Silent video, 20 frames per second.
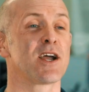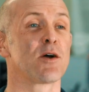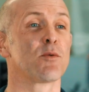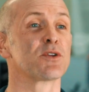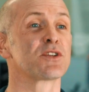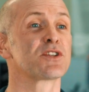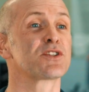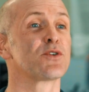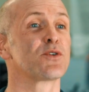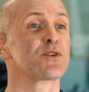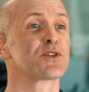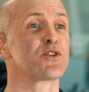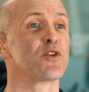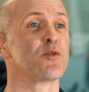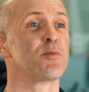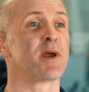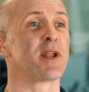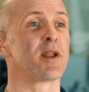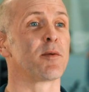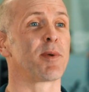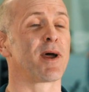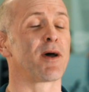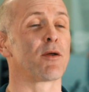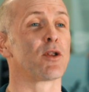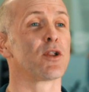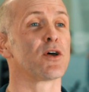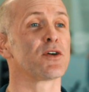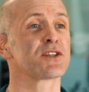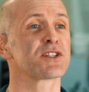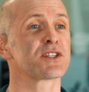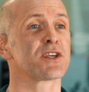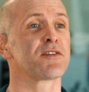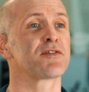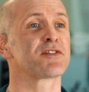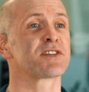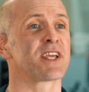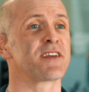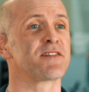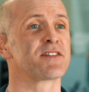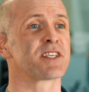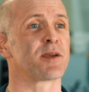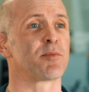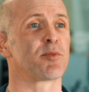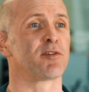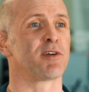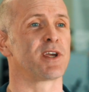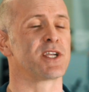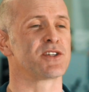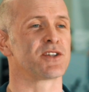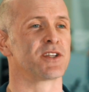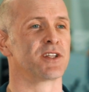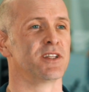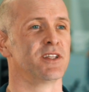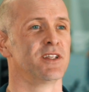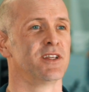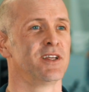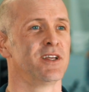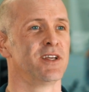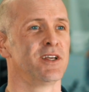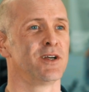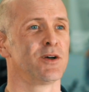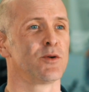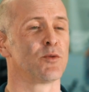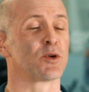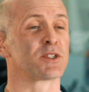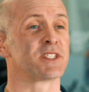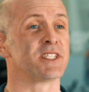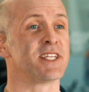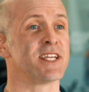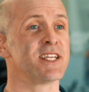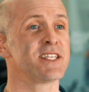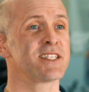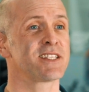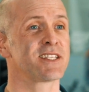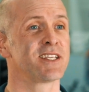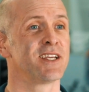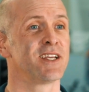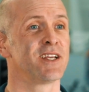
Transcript: I want to talk to you a bit about loss of safe separation, what it is,